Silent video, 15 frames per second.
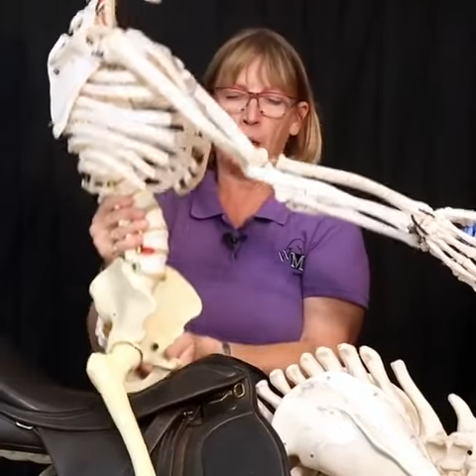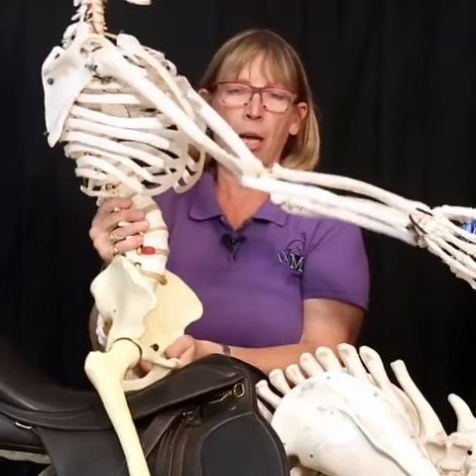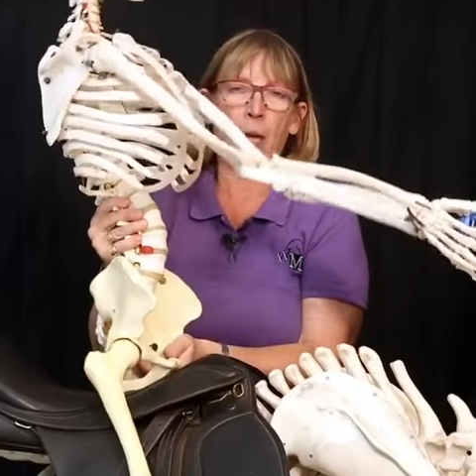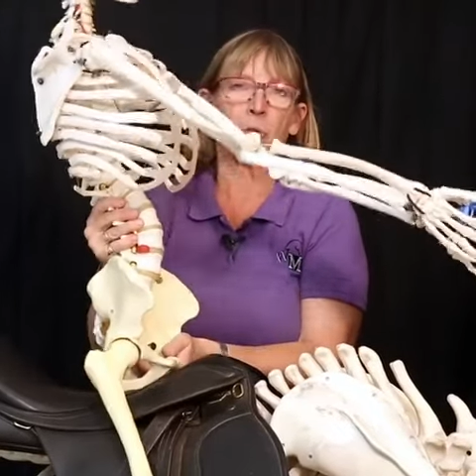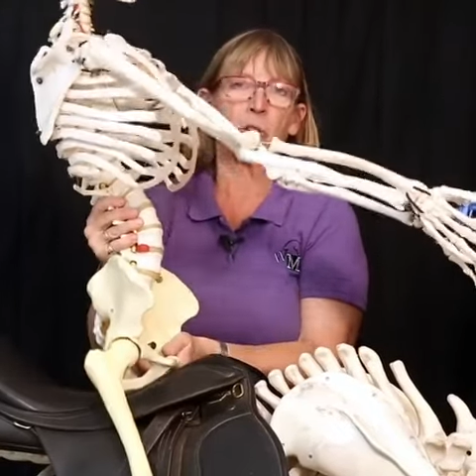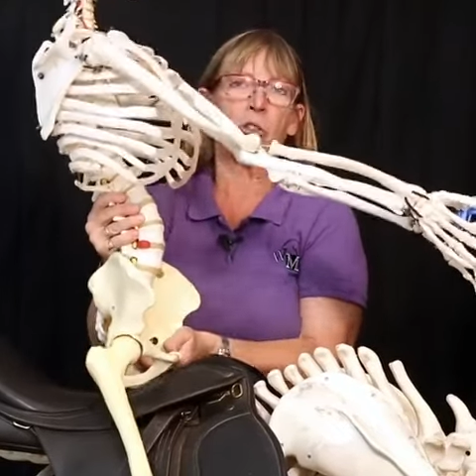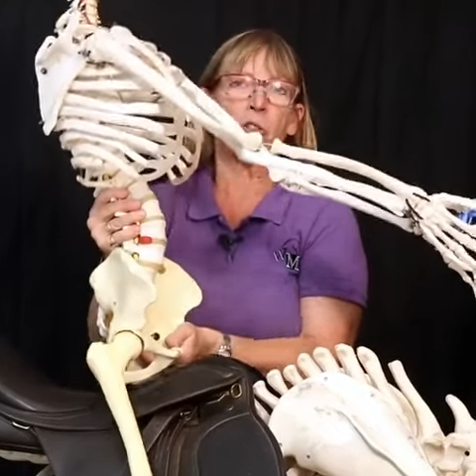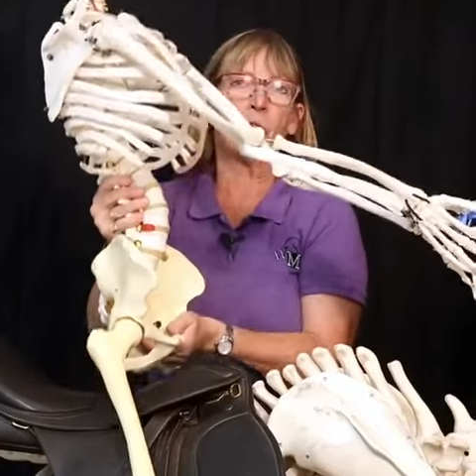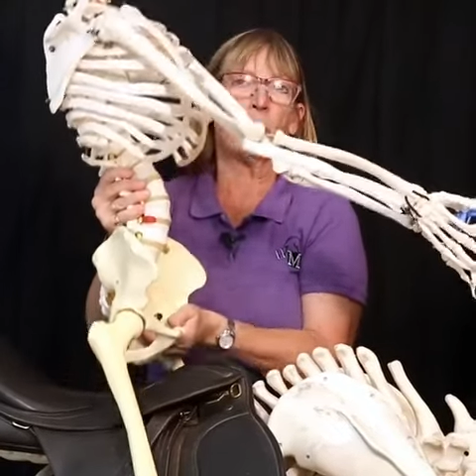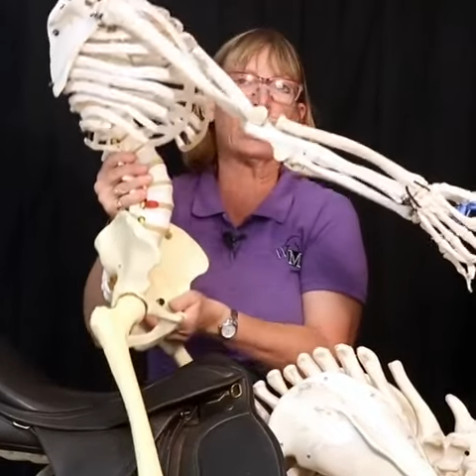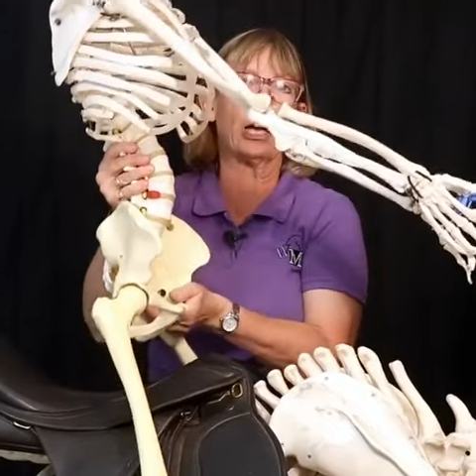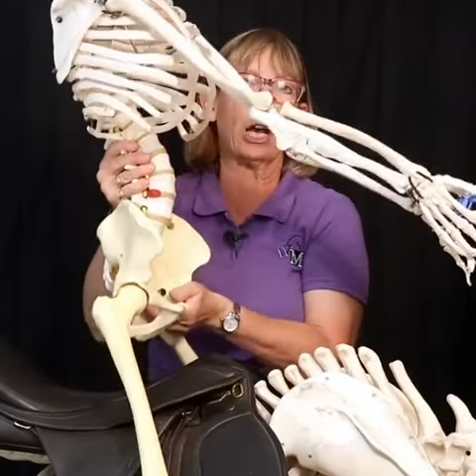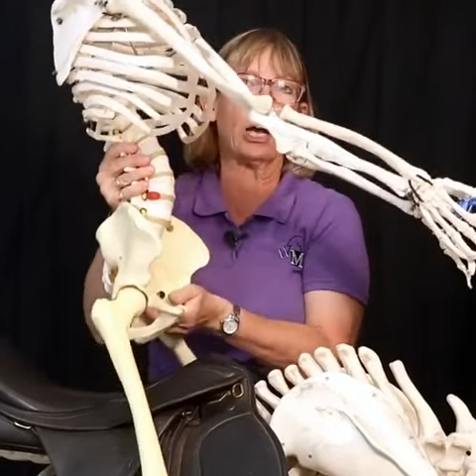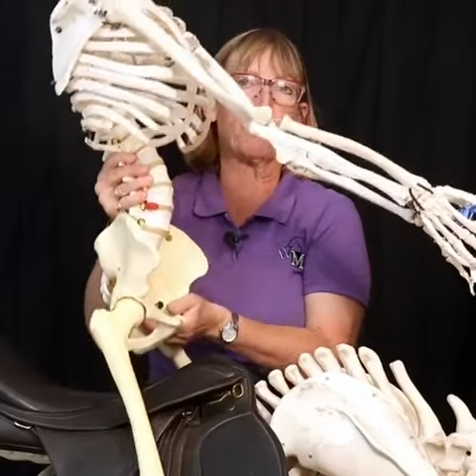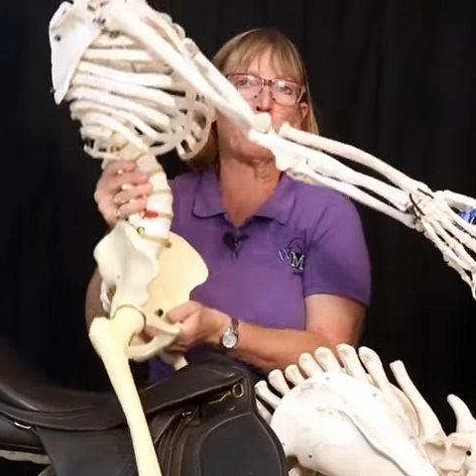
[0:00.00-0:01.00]
I'm just
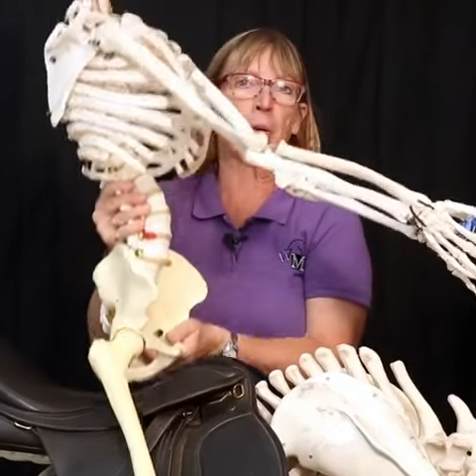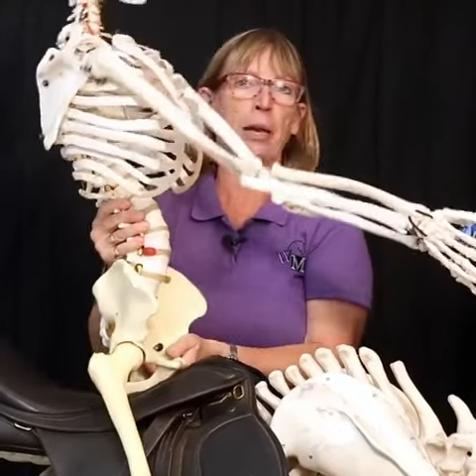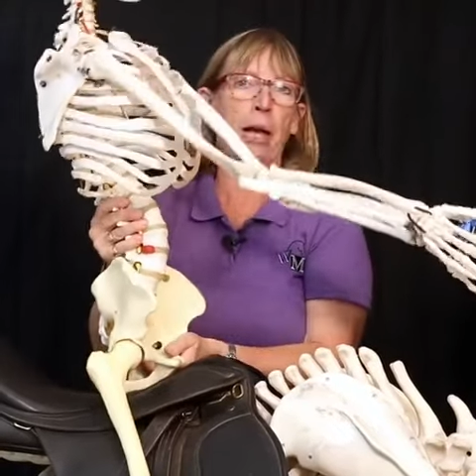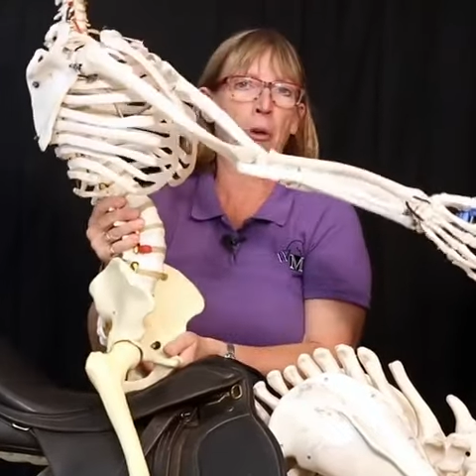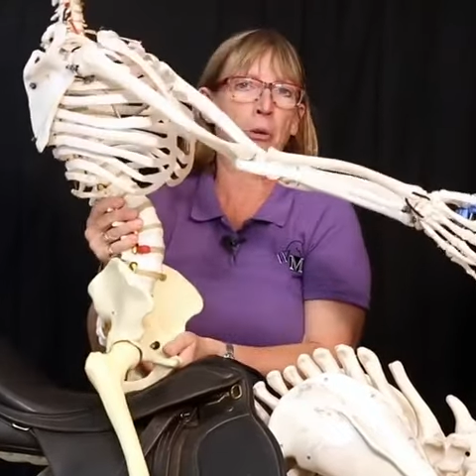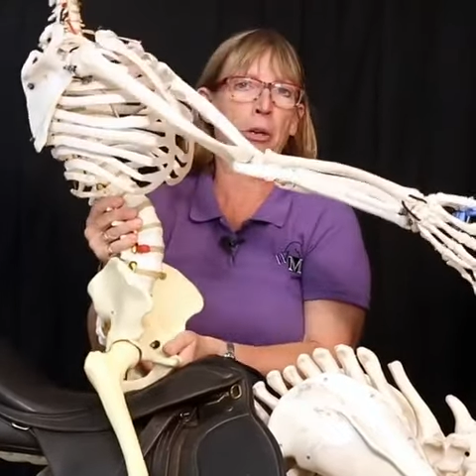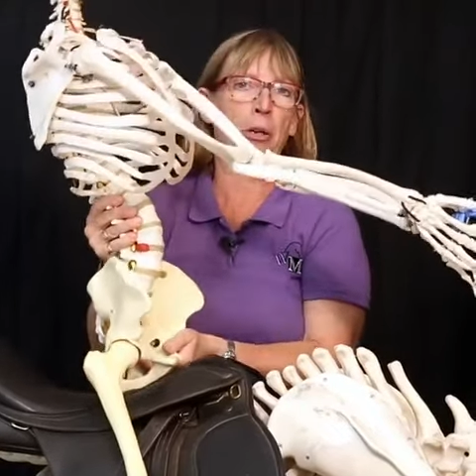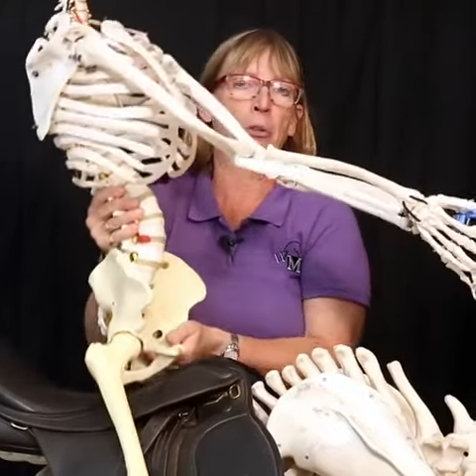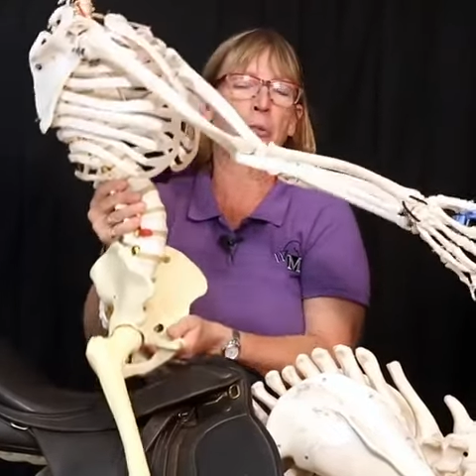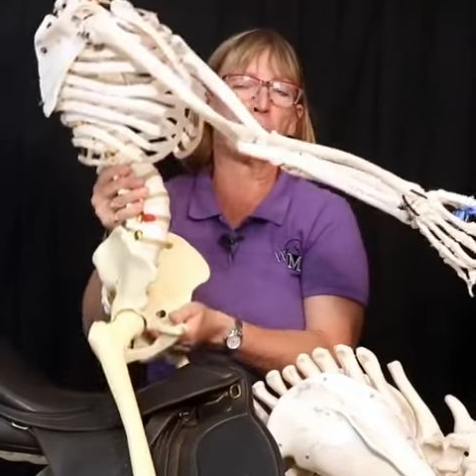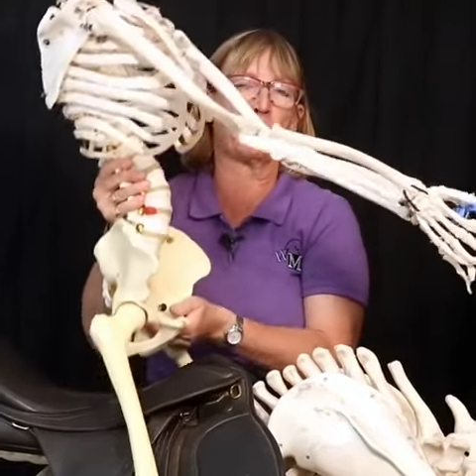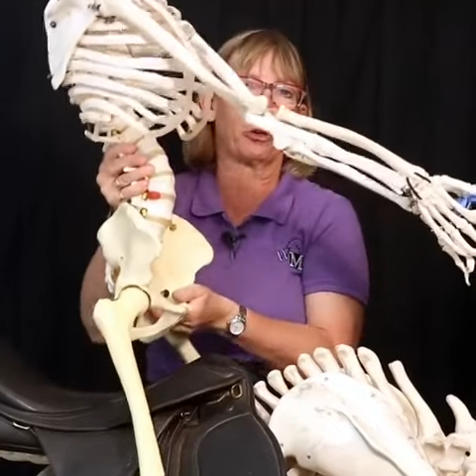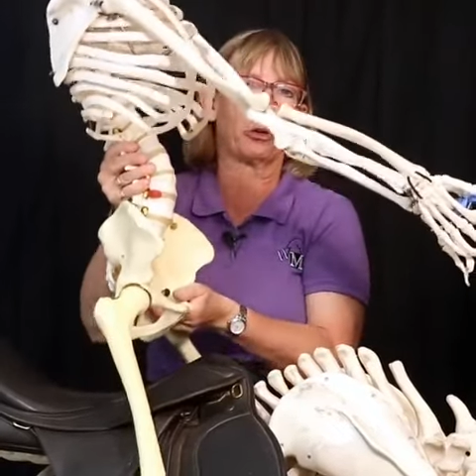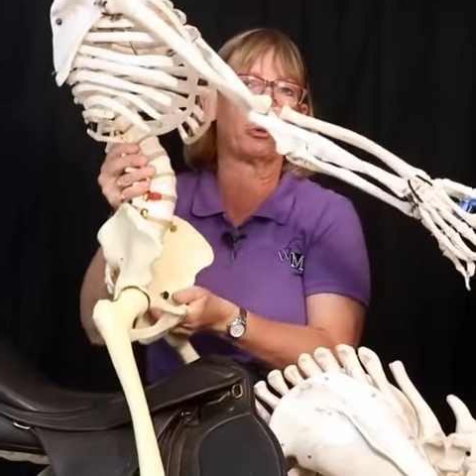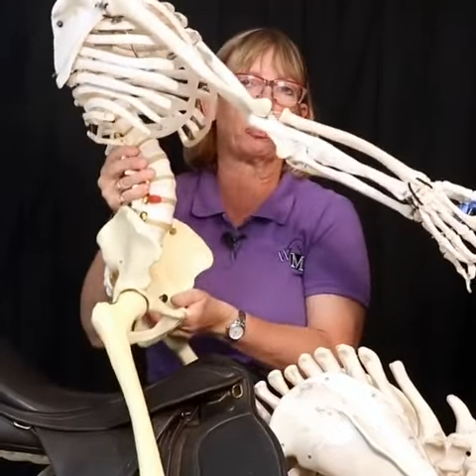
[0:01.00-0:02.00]
going up and down in a
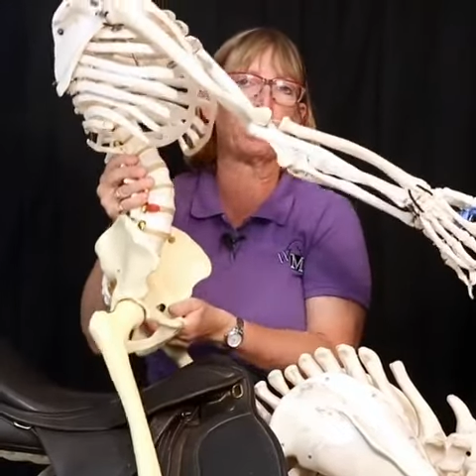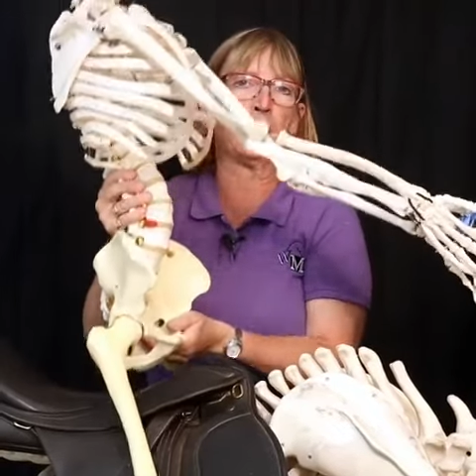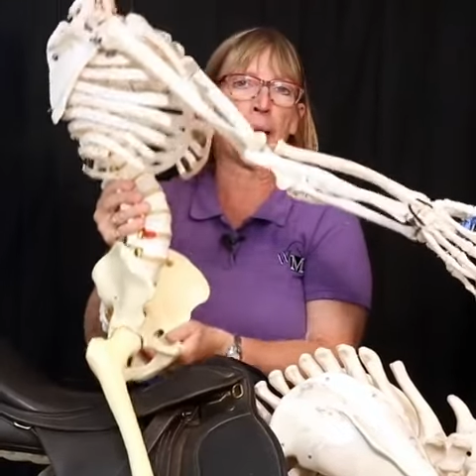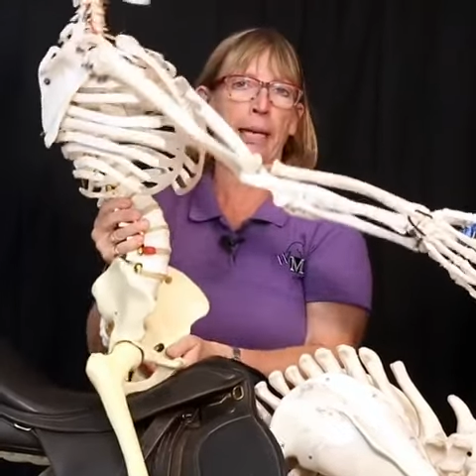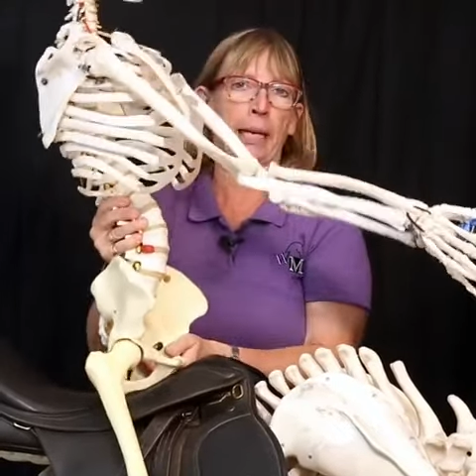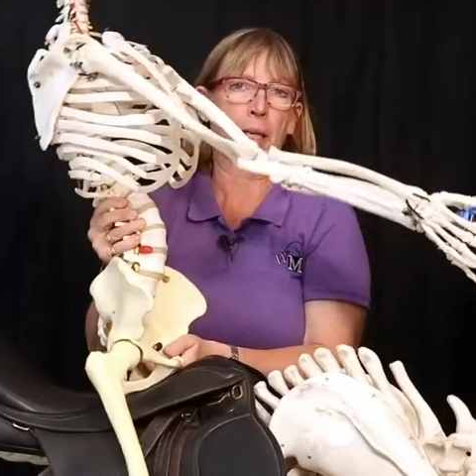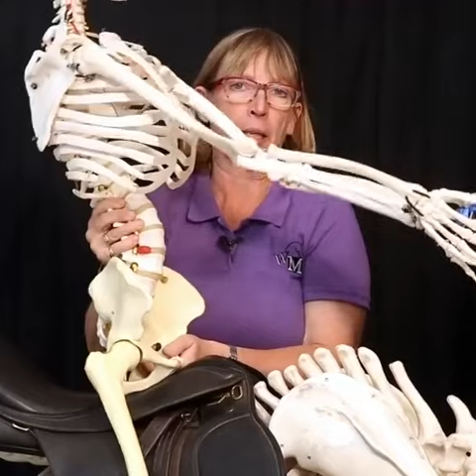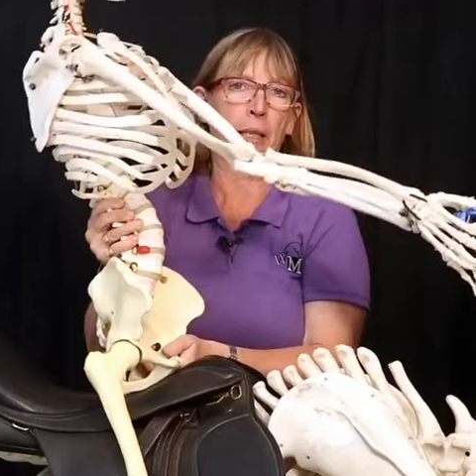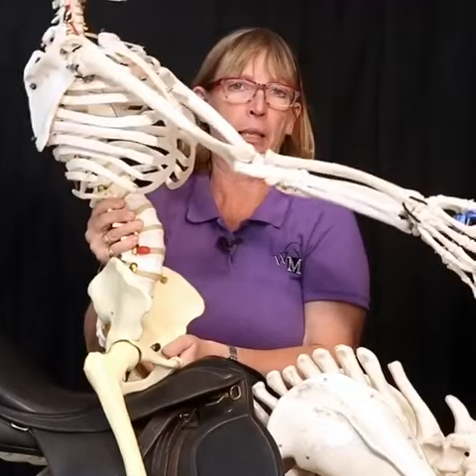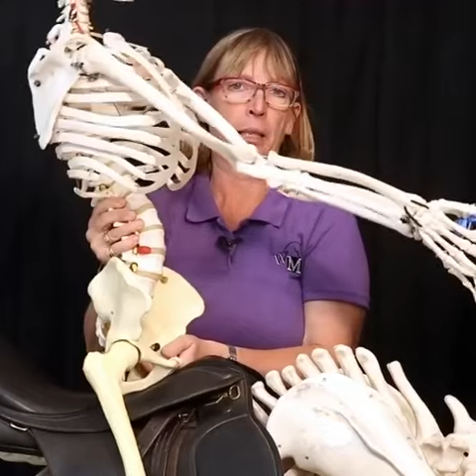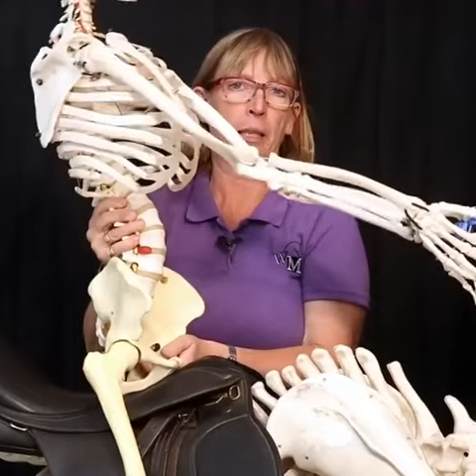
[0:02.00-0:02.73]
vertical plane.